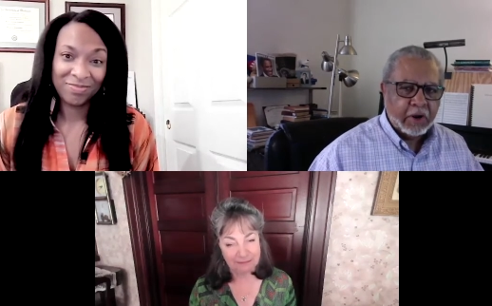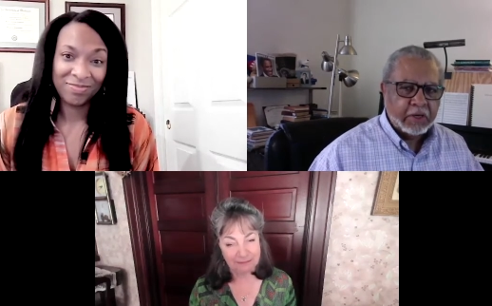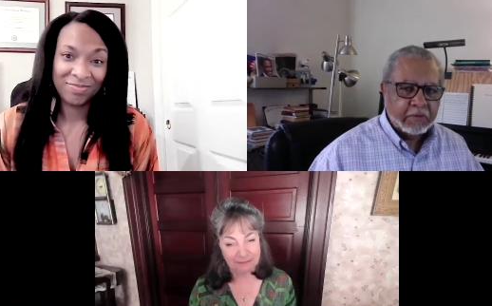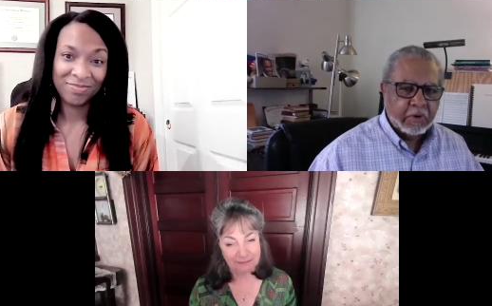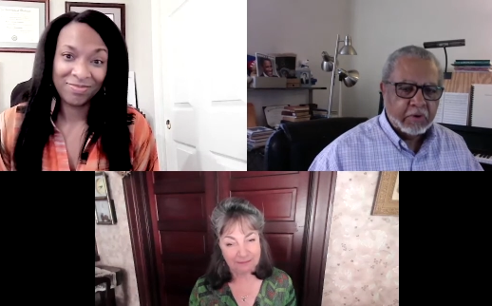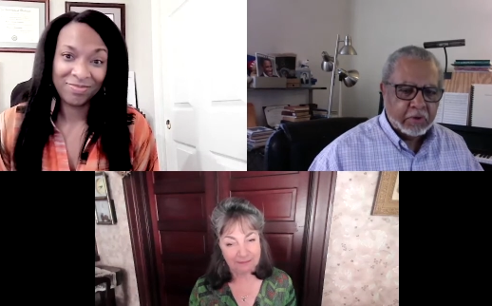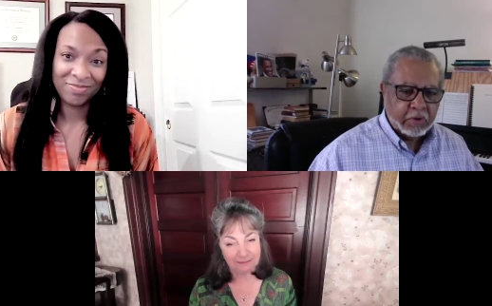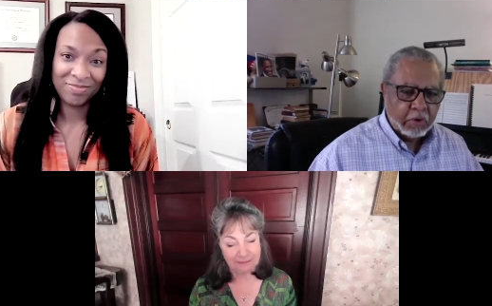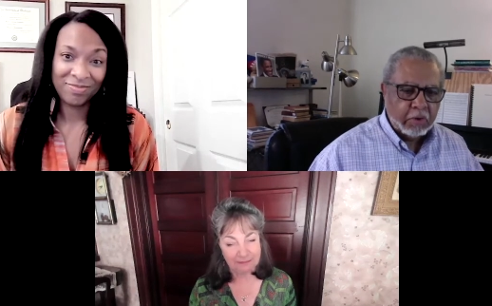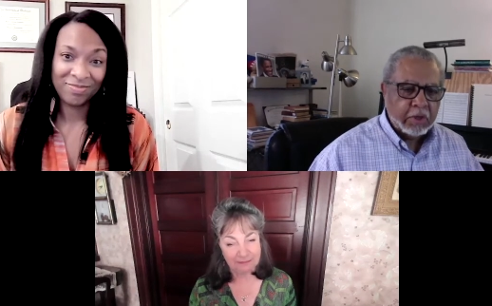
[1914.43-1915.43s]
Speaker 1: I devoted
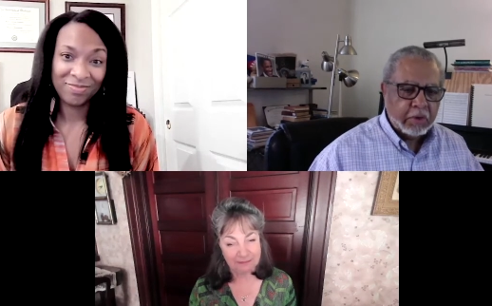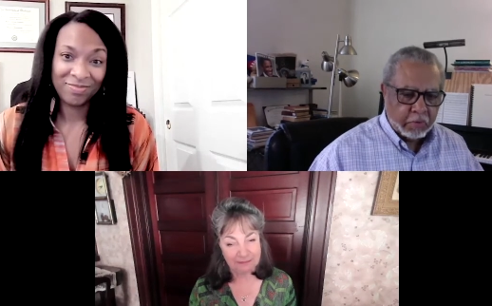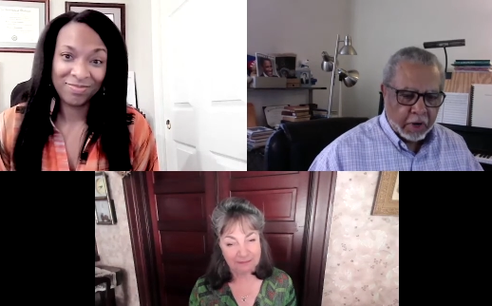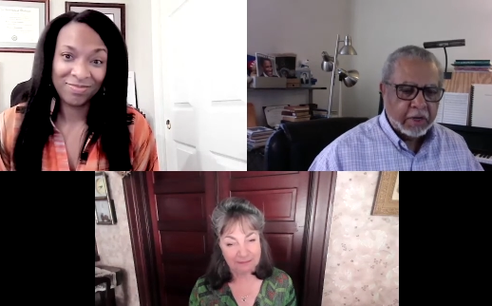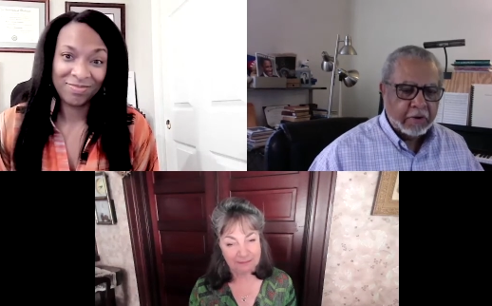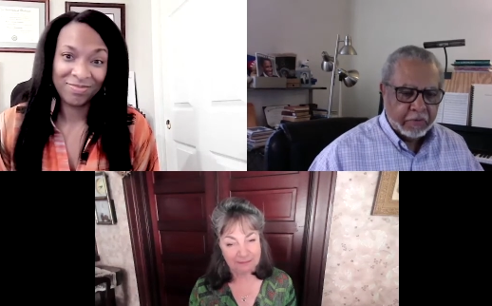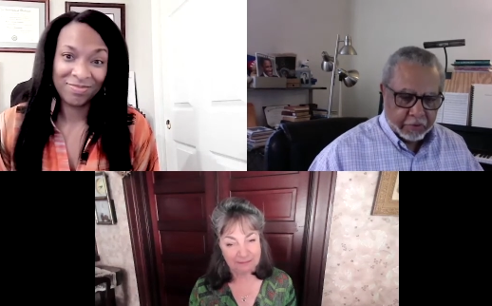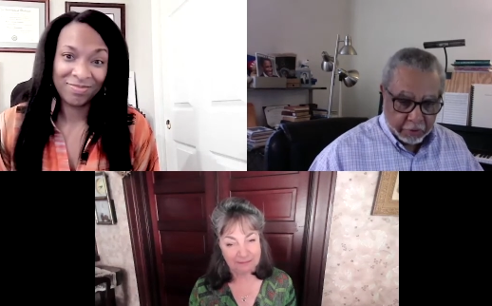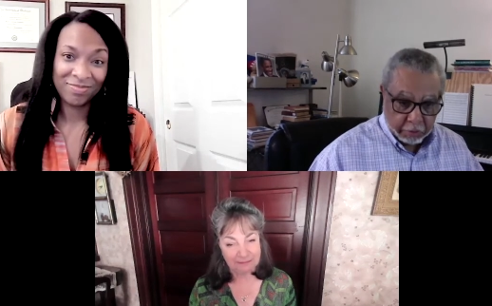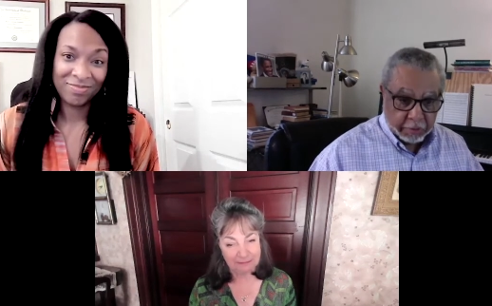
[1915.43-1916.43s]
totally to writing for
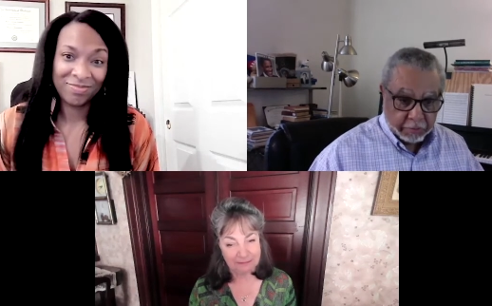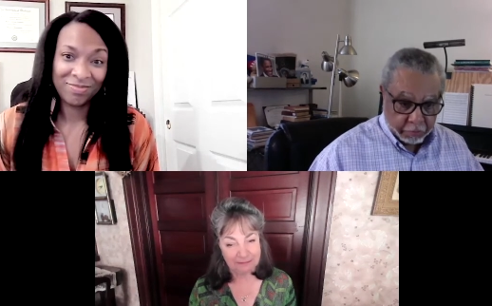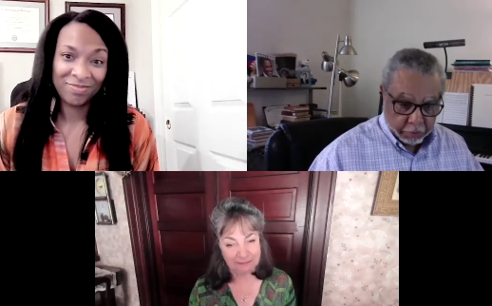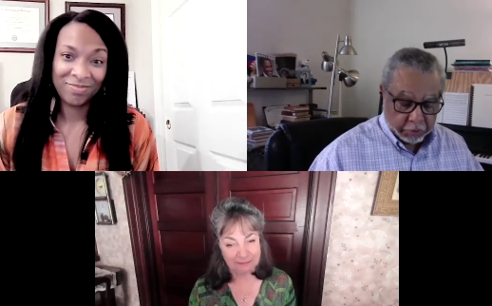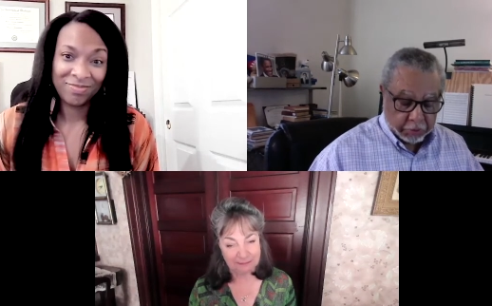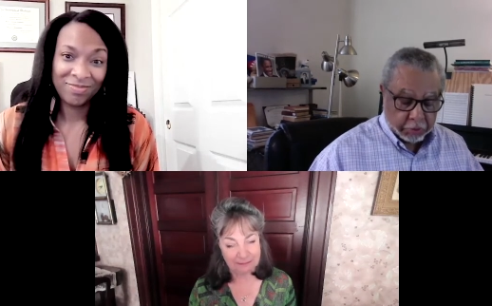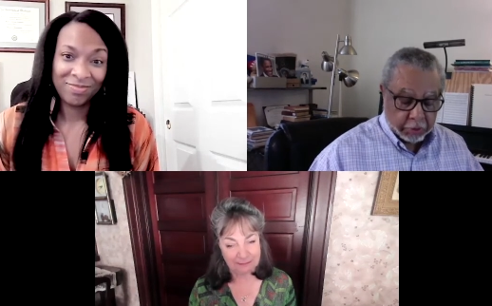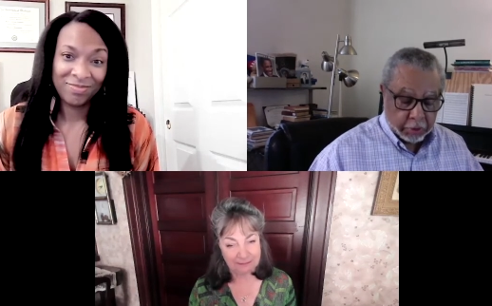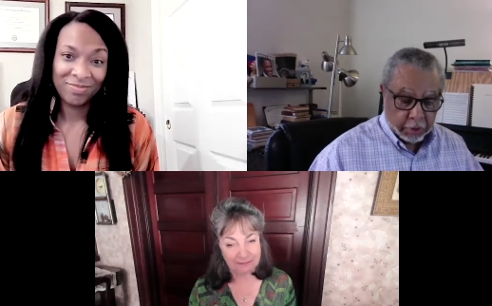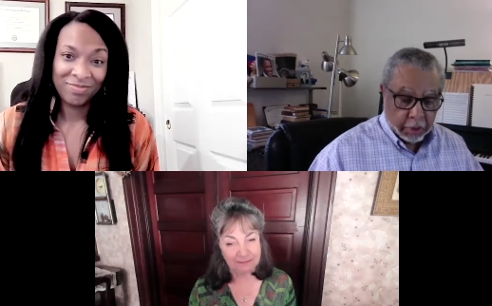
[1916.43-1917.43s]
the human voice
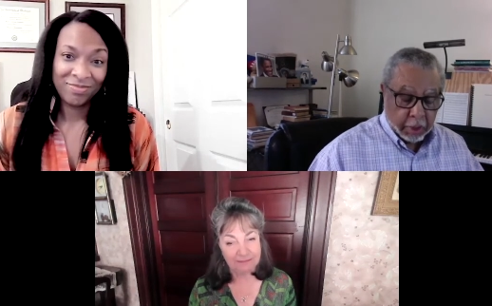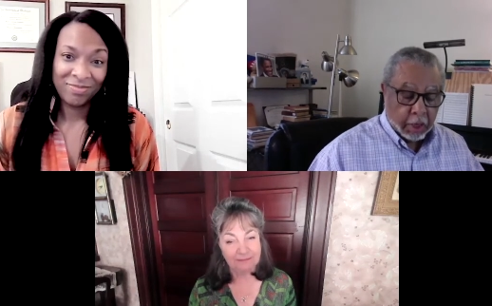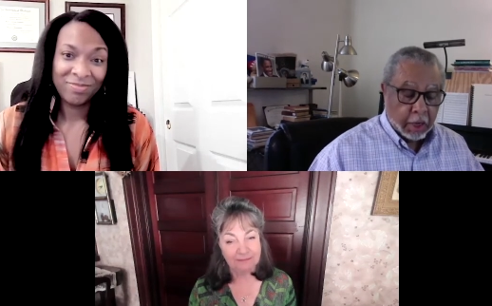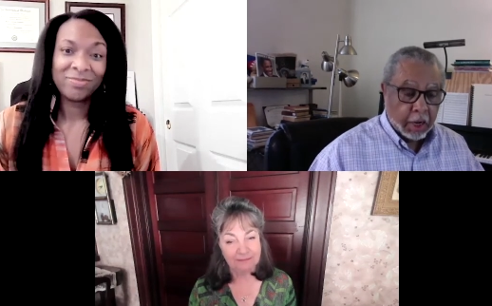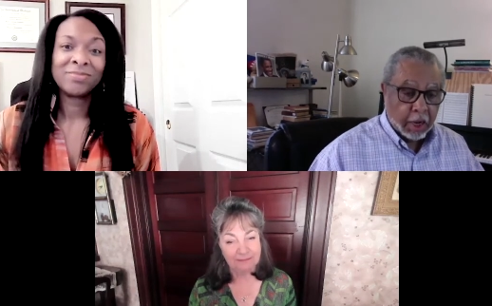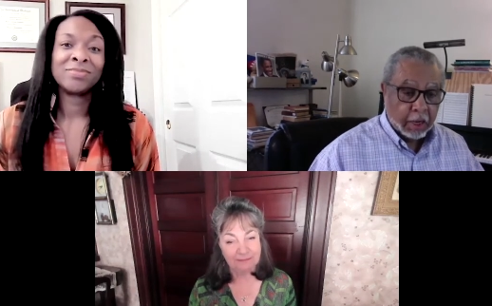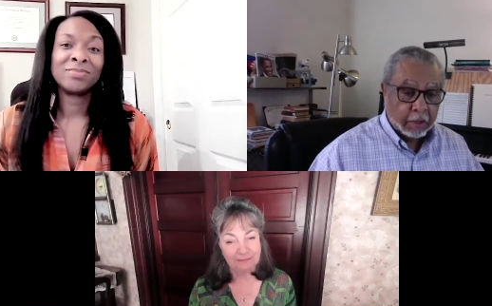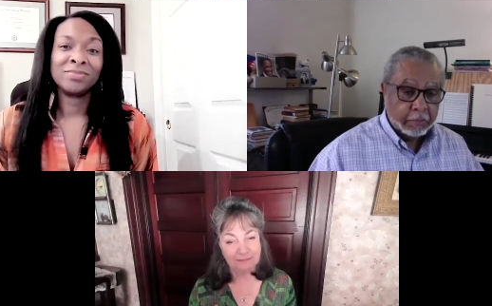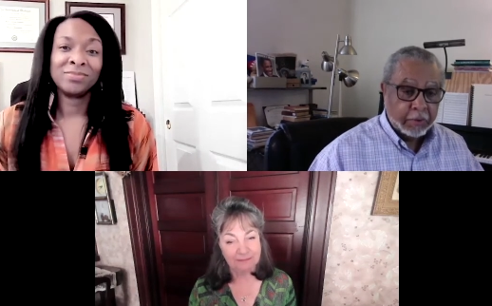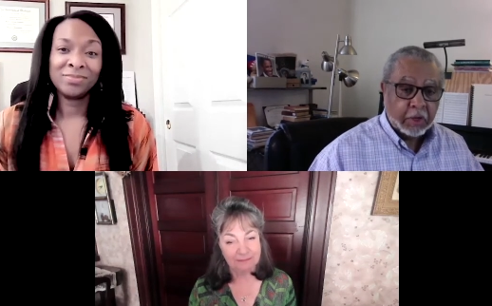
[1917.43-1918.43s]

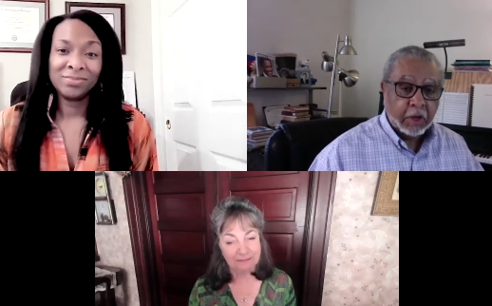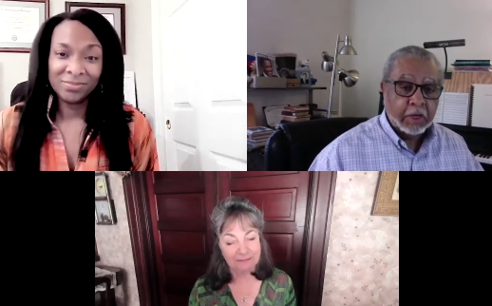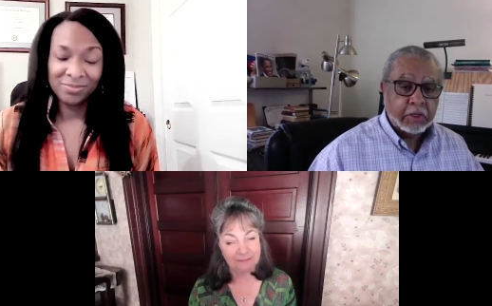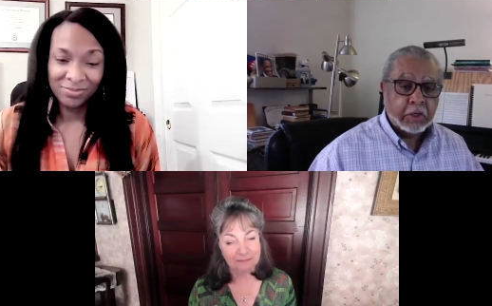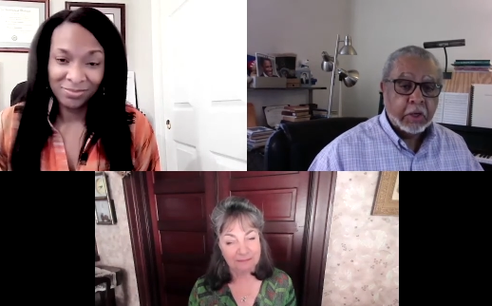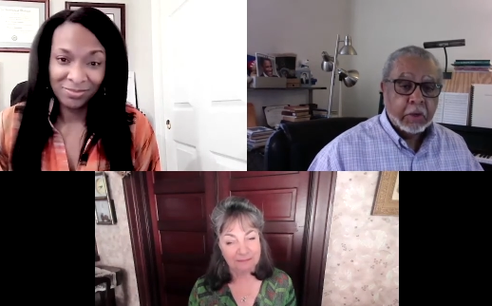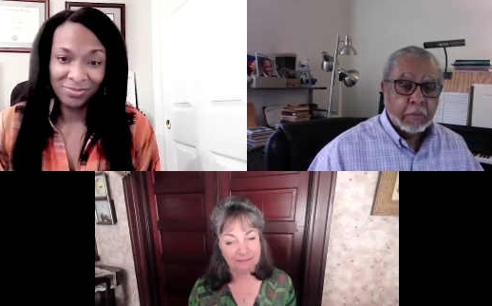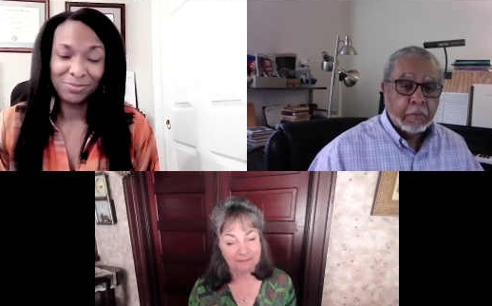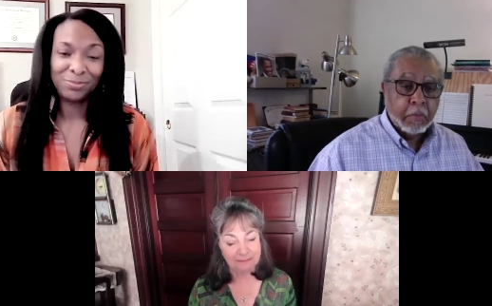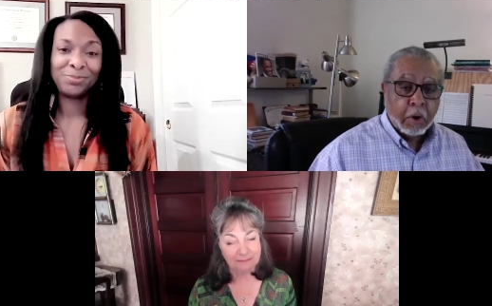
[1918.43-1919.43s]
because
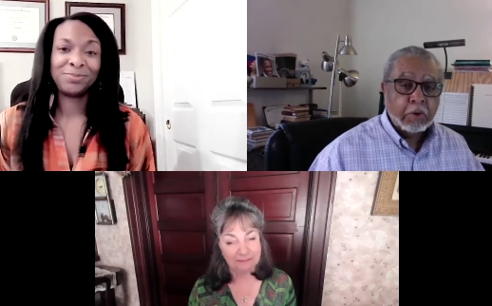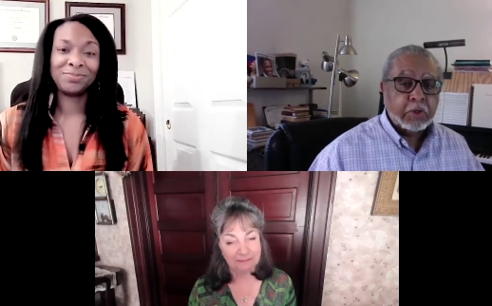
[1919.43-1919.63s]
most